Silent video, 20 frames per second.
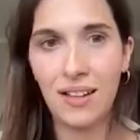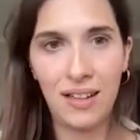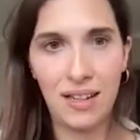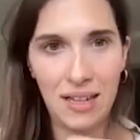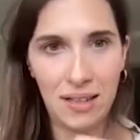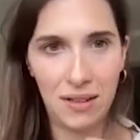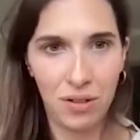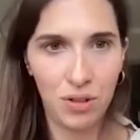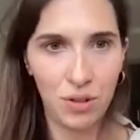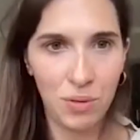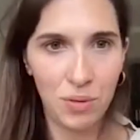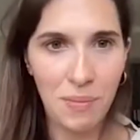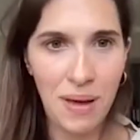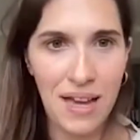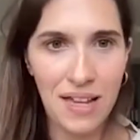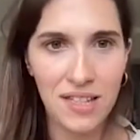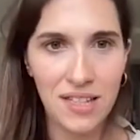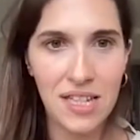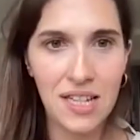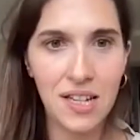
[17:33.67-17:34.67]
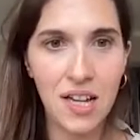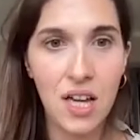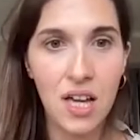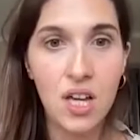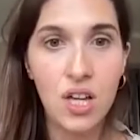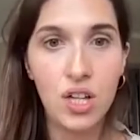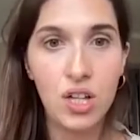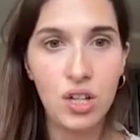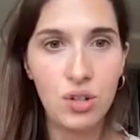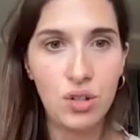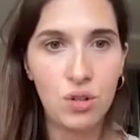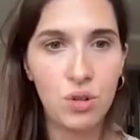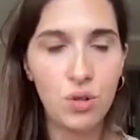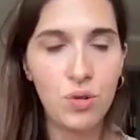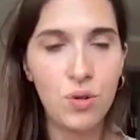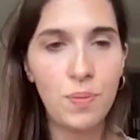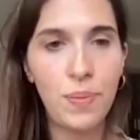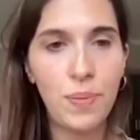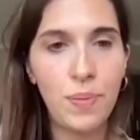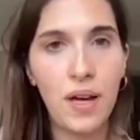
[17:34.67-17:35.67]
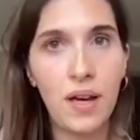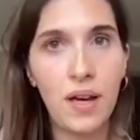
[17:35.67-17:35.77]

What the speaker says: can do magic. YouTube,